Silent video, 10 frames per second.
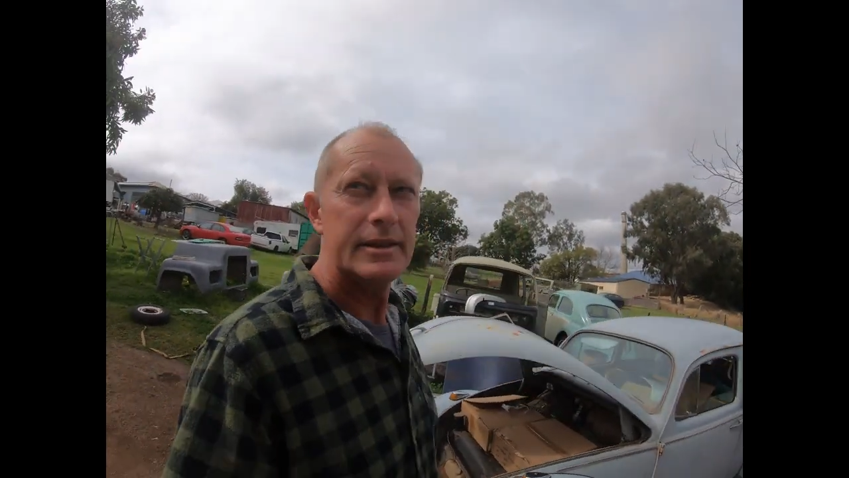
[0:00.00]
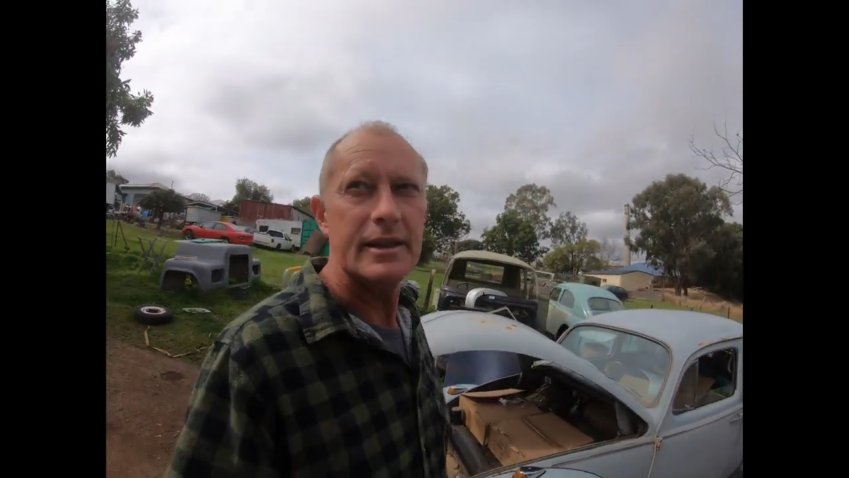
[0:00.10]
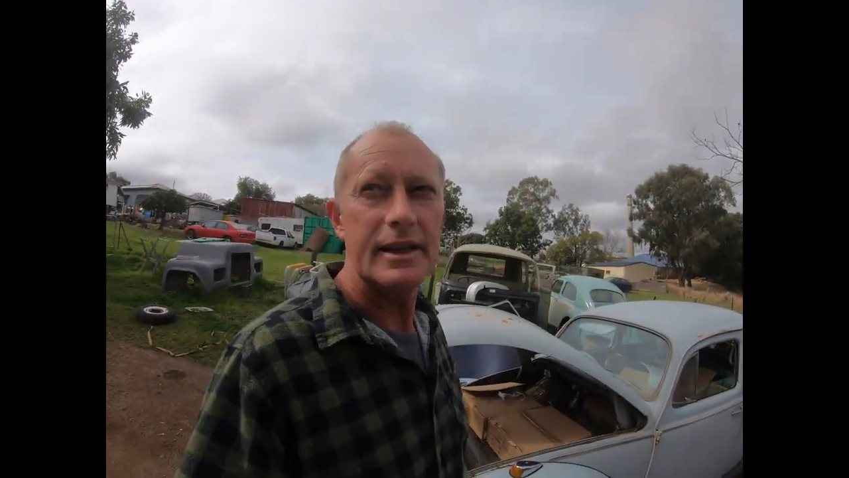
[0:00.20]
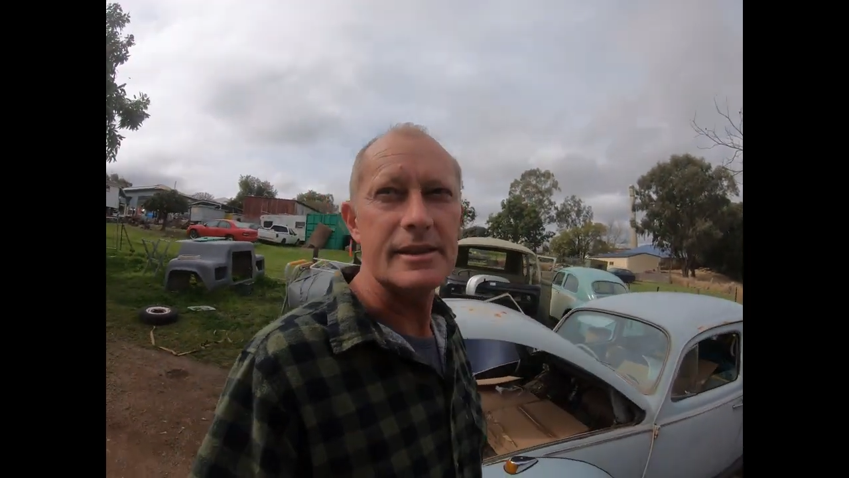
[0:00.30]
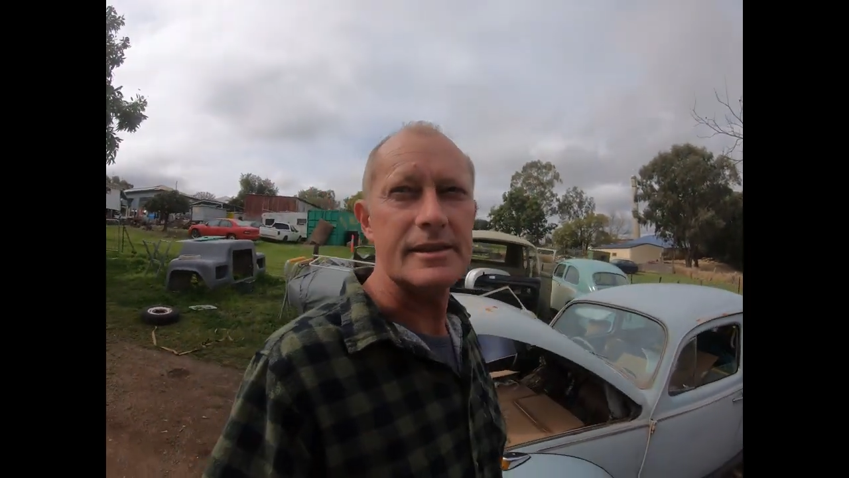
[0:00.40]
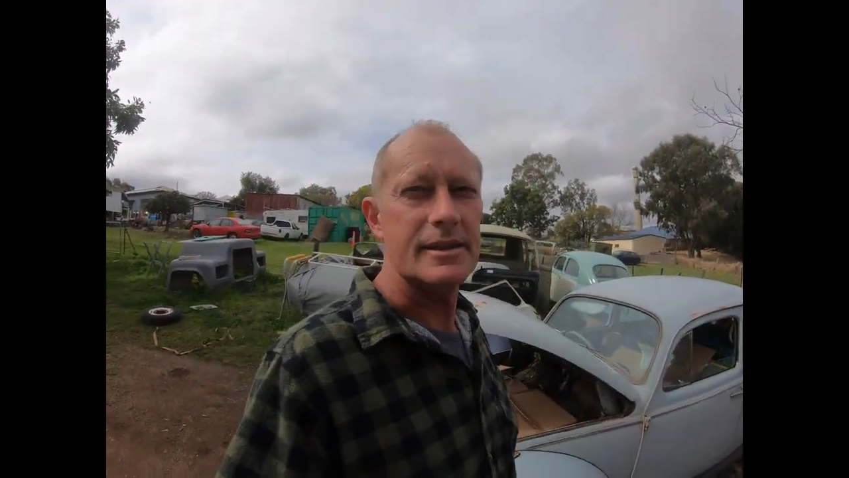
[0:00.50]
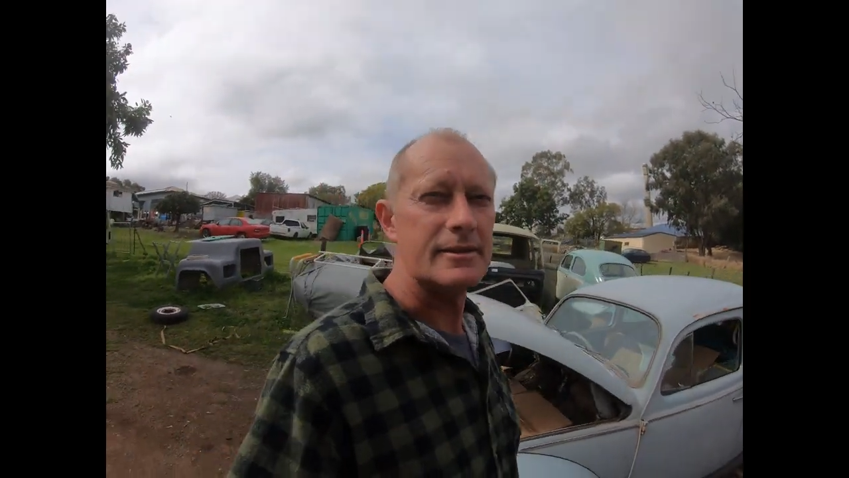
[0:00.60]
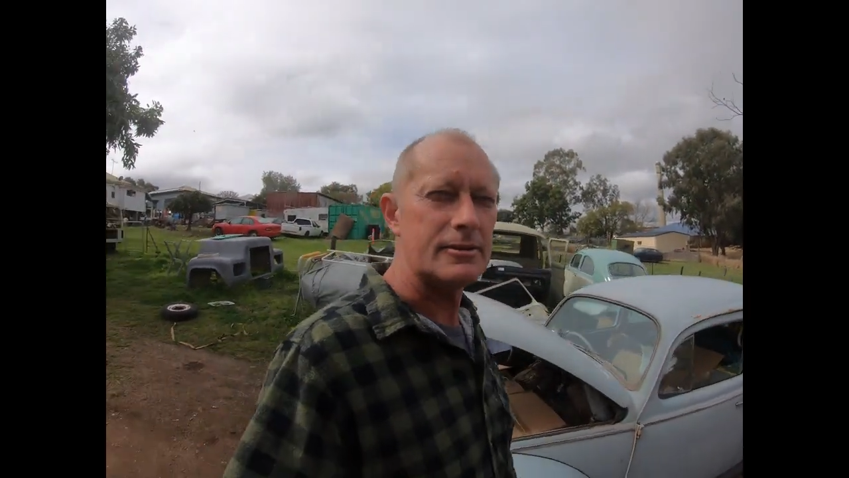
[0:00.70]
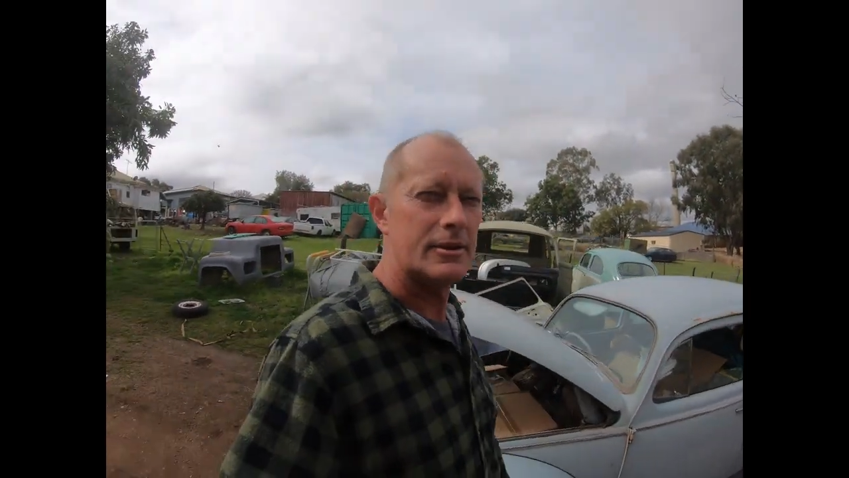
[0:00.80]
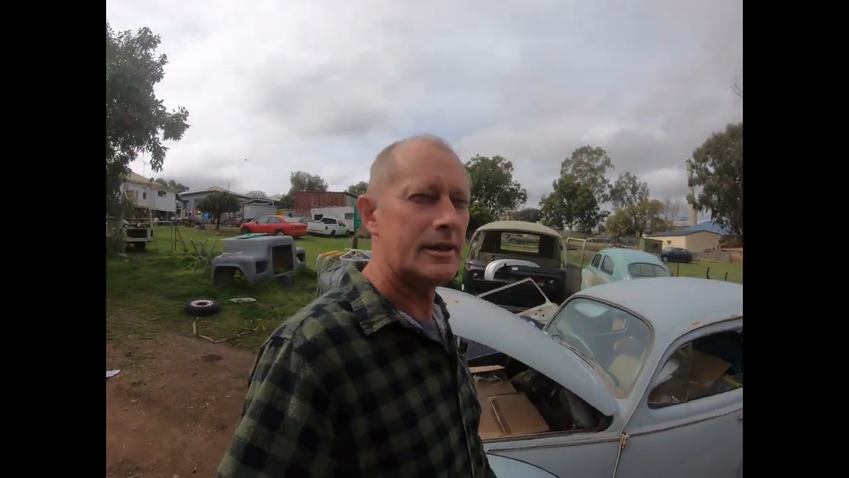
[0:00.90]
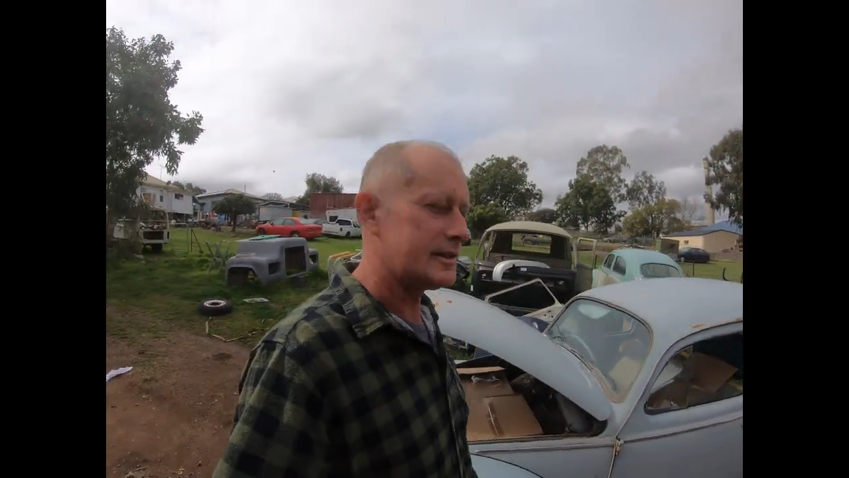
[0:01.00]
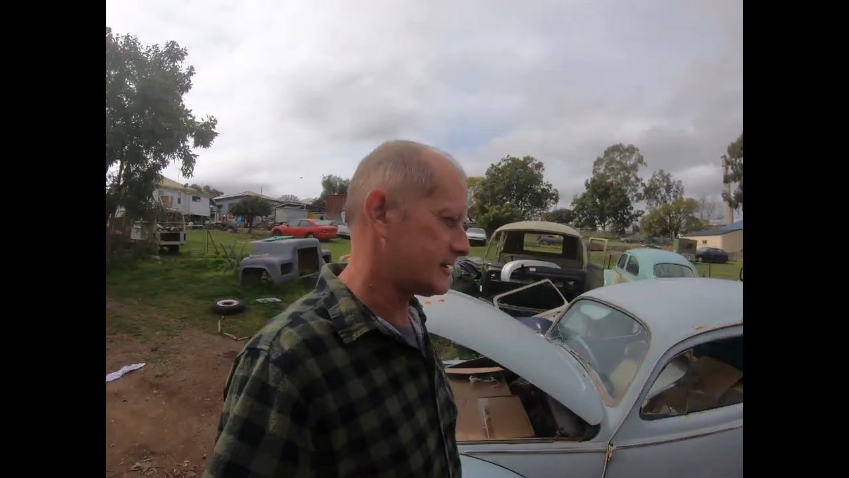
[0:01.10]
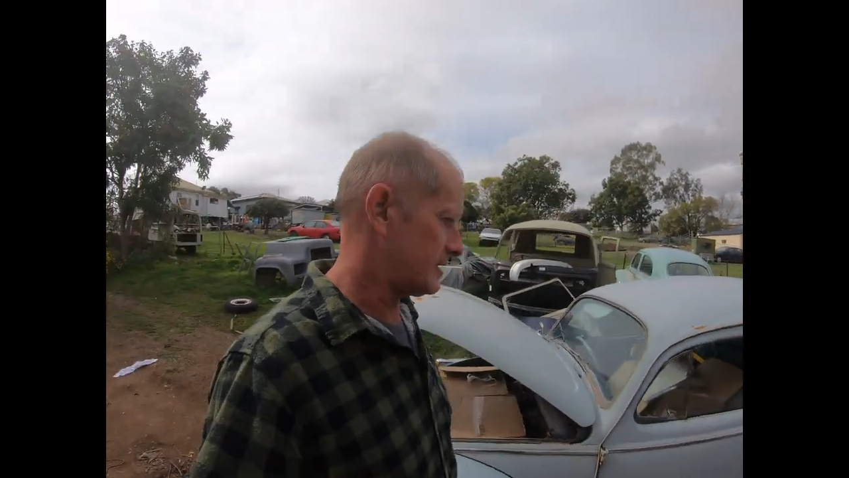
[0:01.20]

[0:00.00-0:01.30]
Yes, that's right.